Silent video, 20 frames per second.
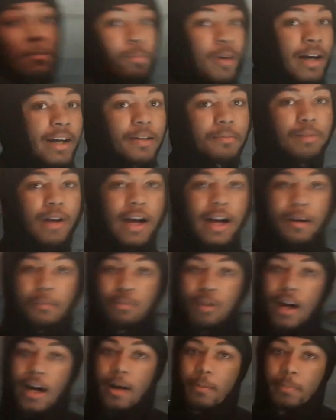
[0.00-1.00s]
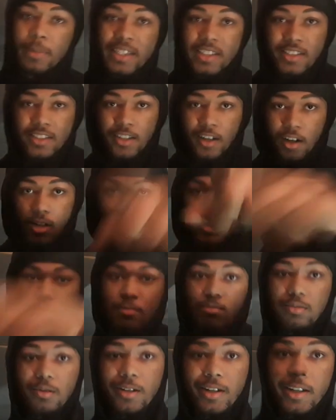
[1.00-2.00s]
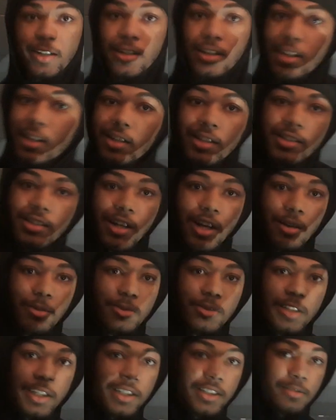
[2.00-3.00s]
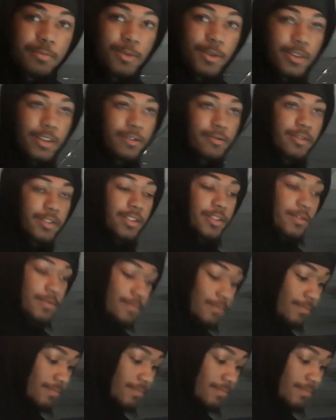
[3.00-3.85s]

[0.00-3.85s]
Bye. Peace y'all up, boy. Y'all want that smoke in the ring.